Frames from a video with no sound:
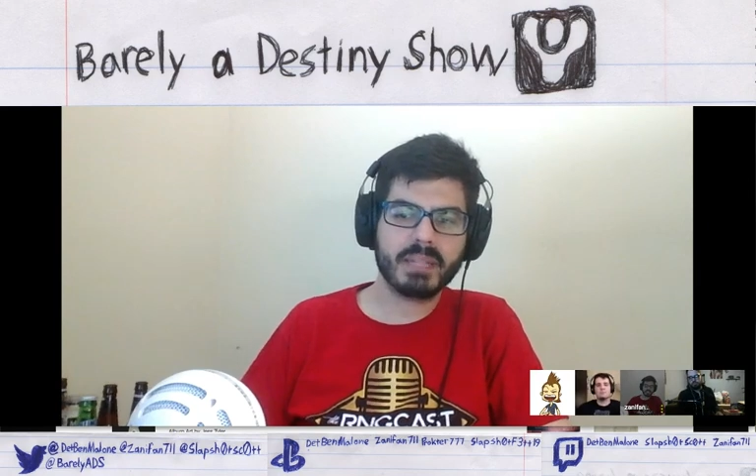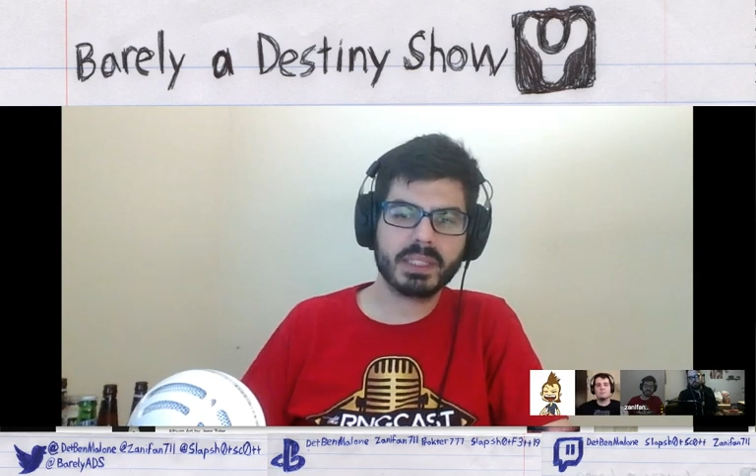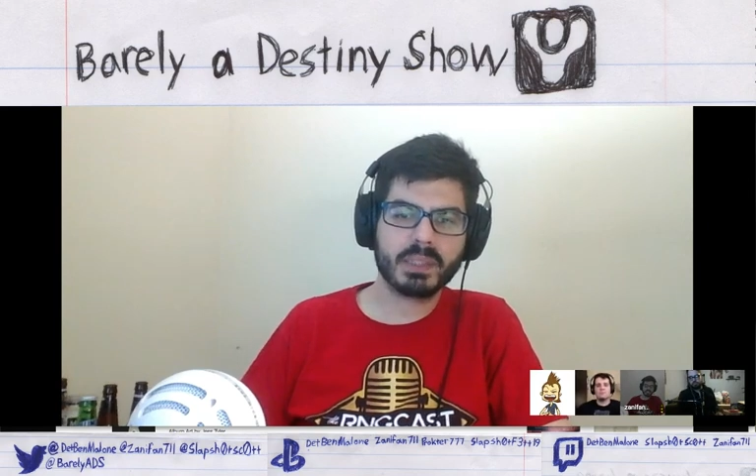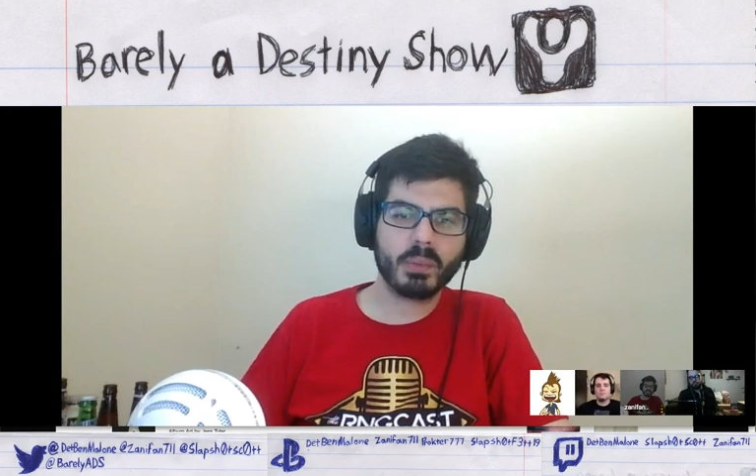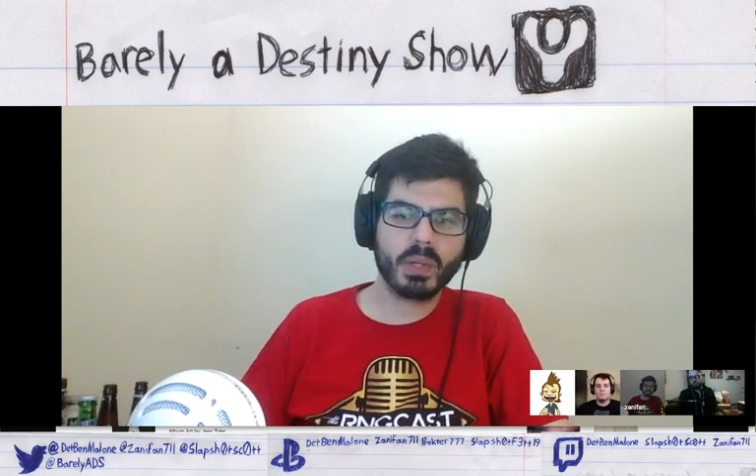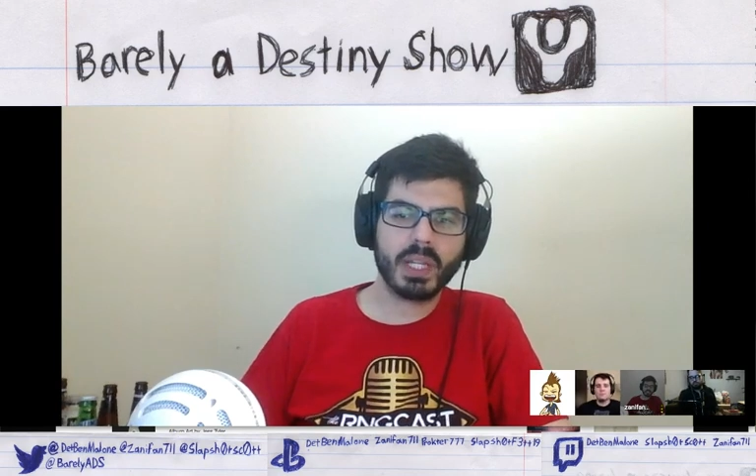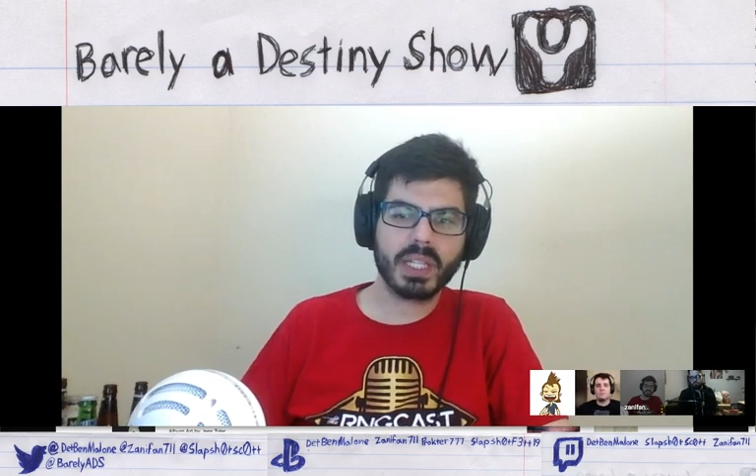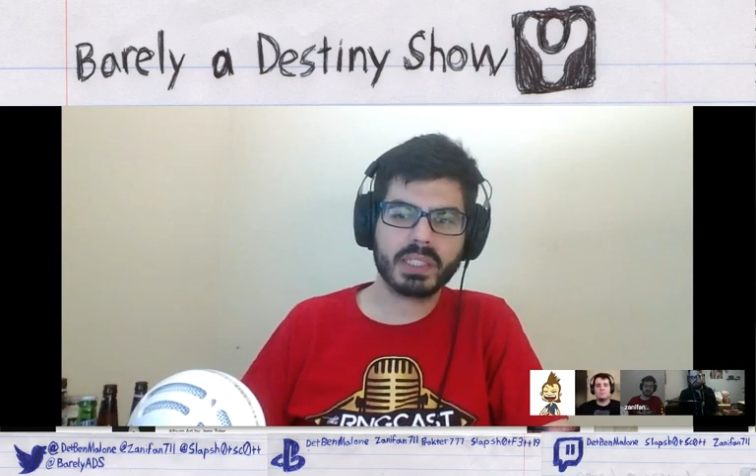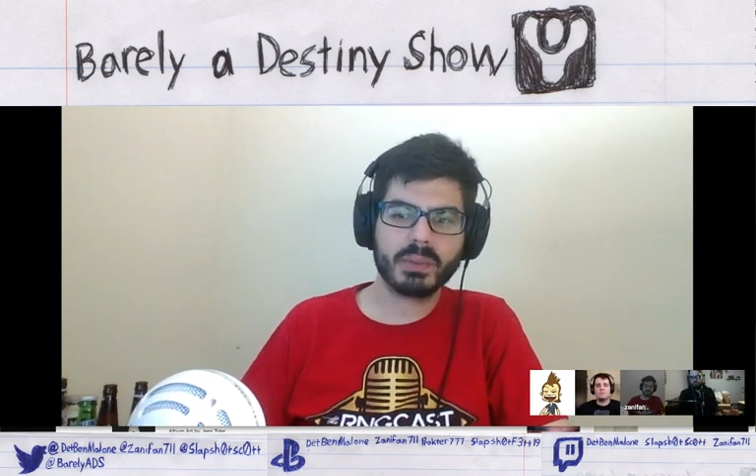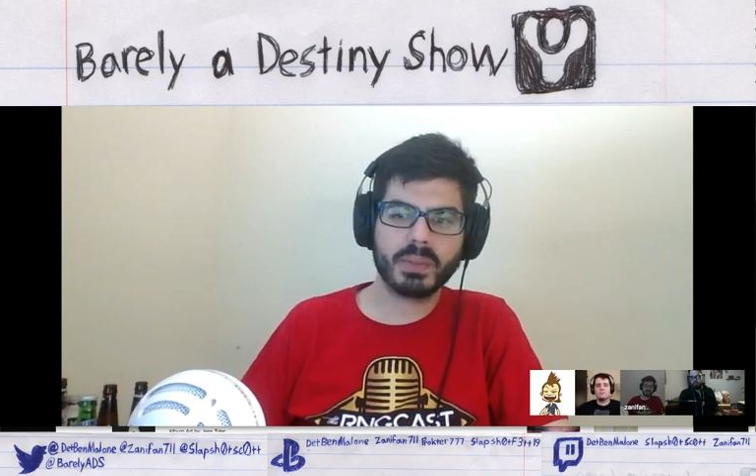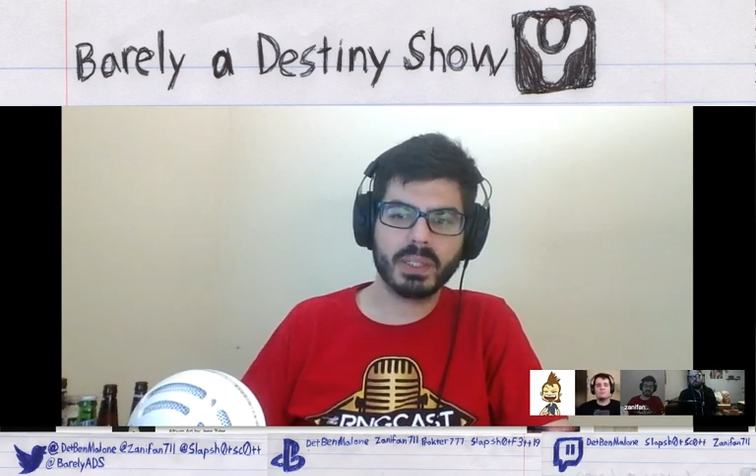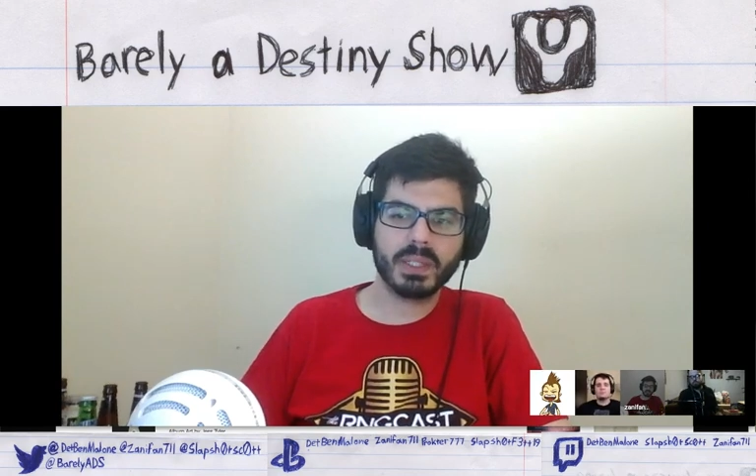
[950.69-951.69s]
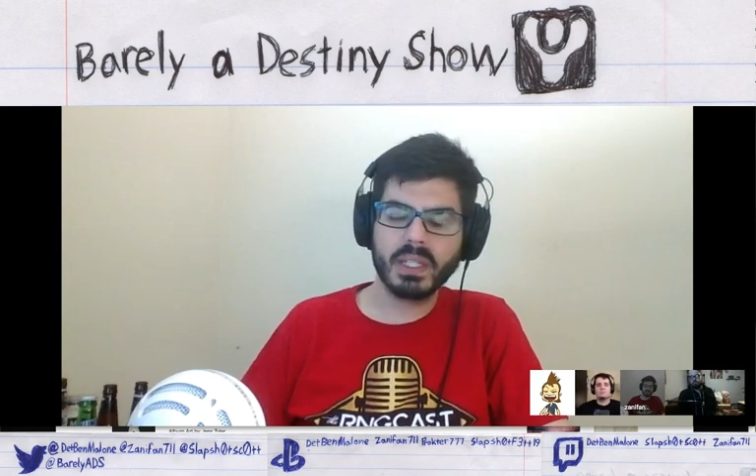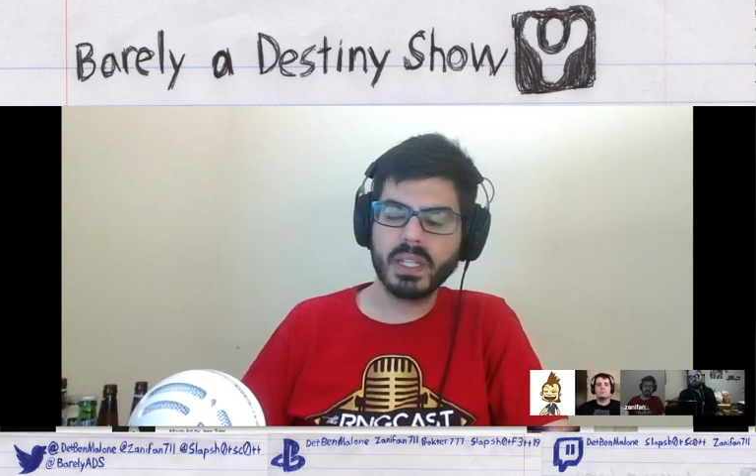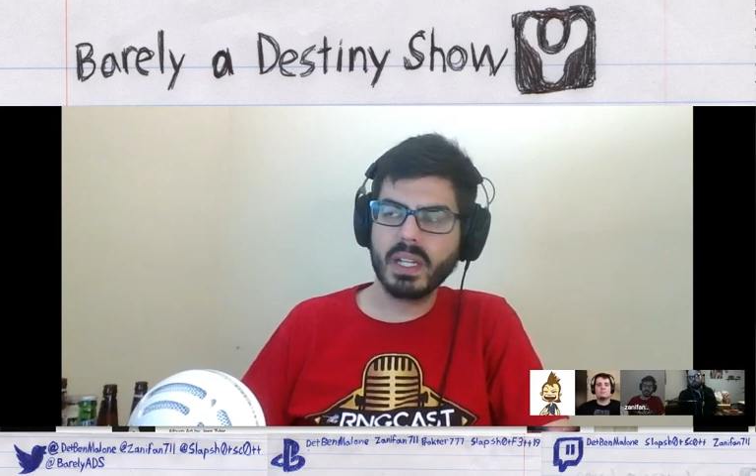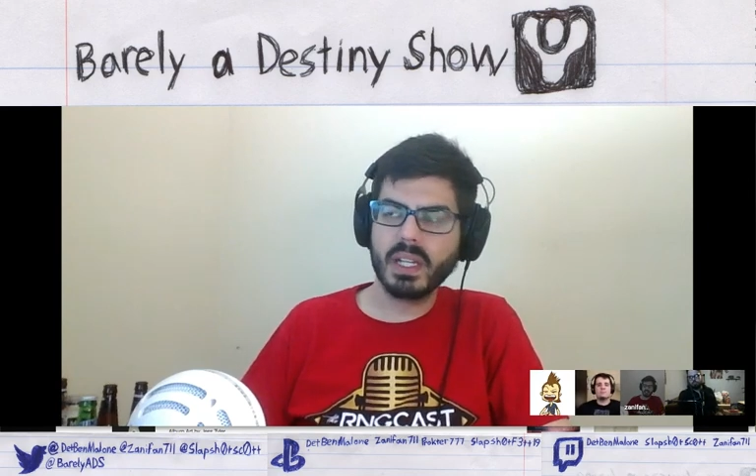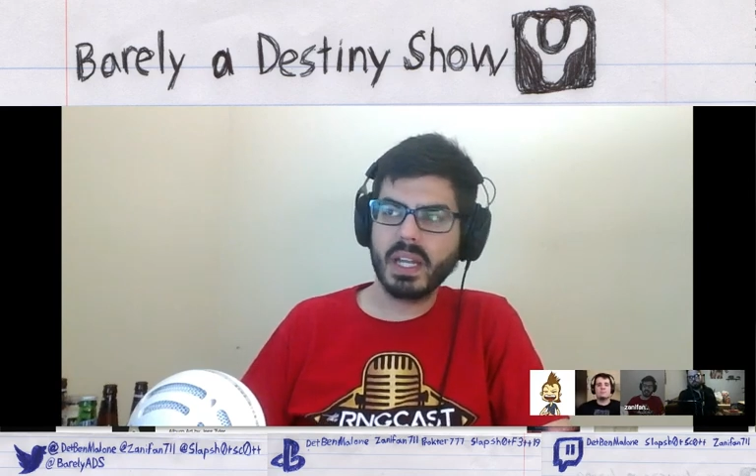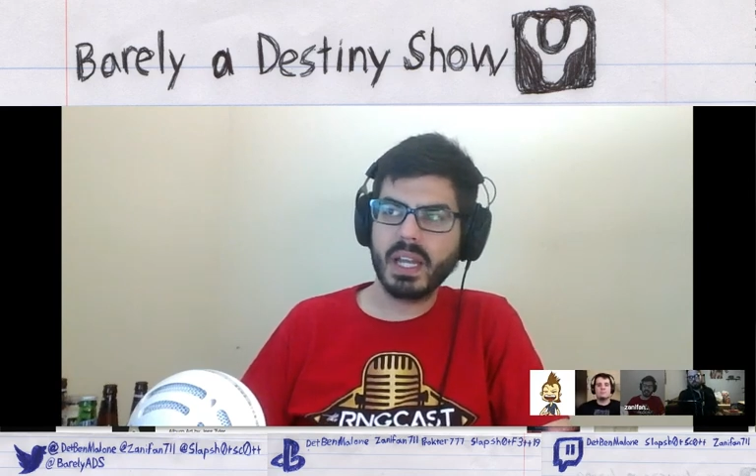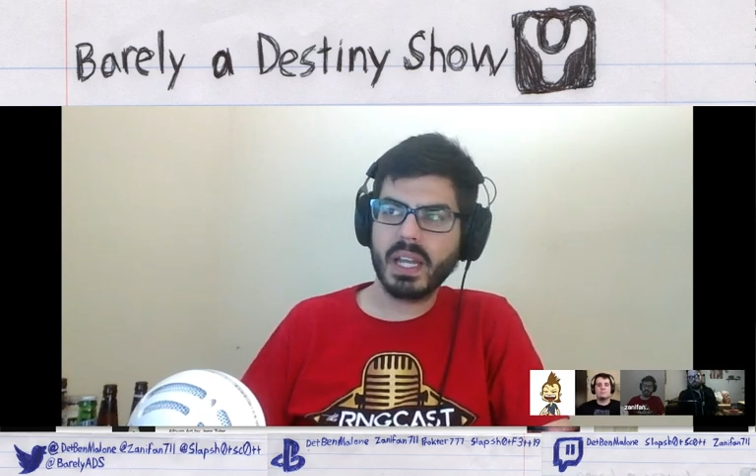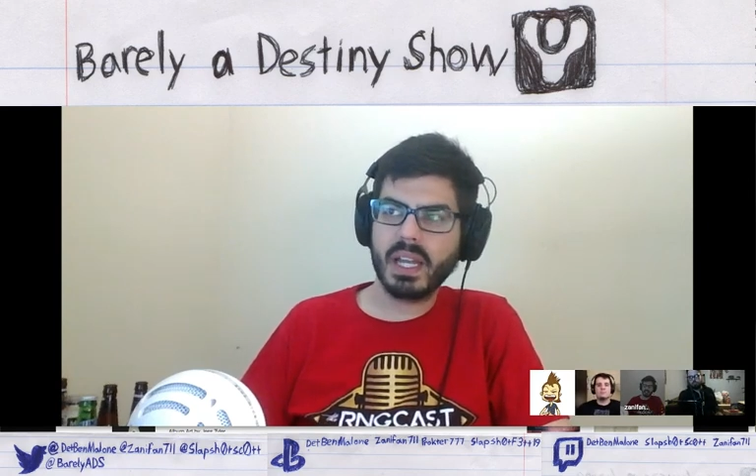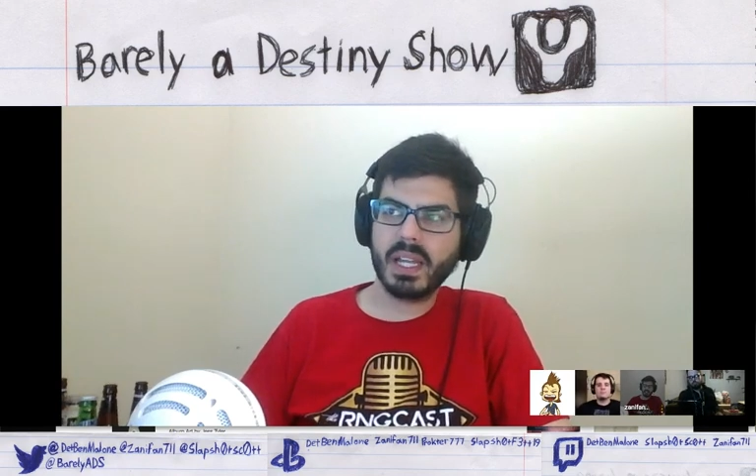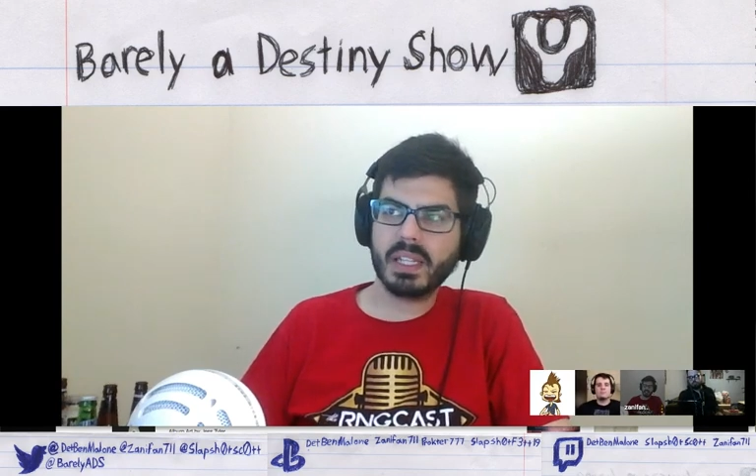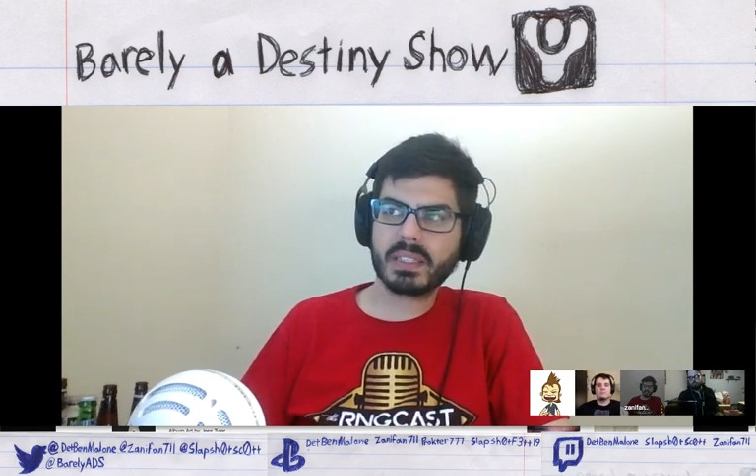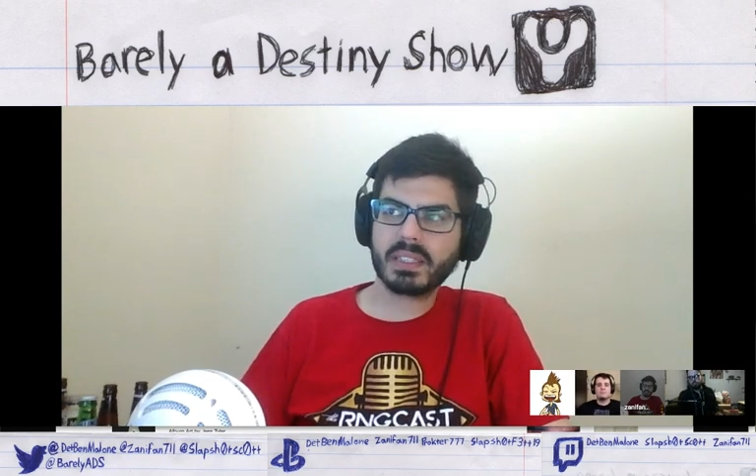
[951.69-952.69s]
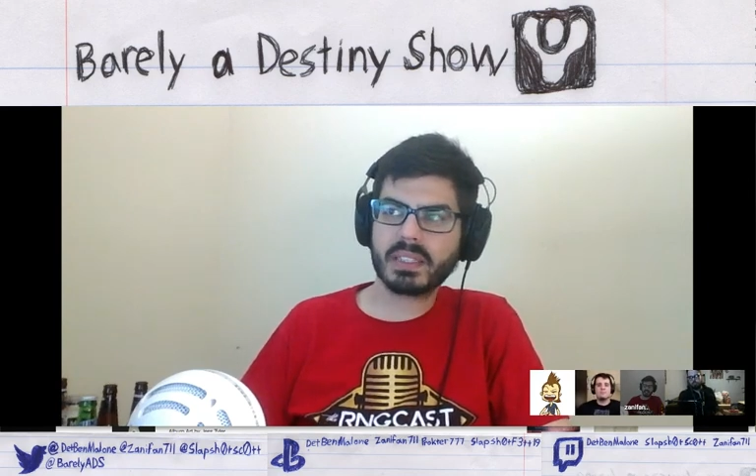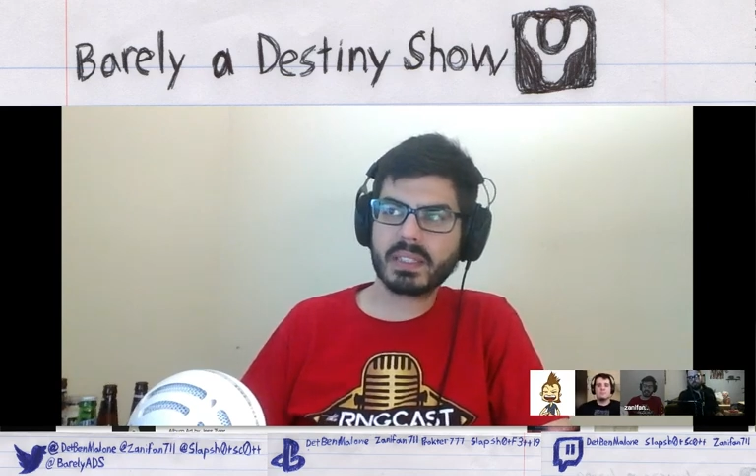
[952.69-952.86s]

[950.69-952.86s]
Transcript: as the Warlock sword, and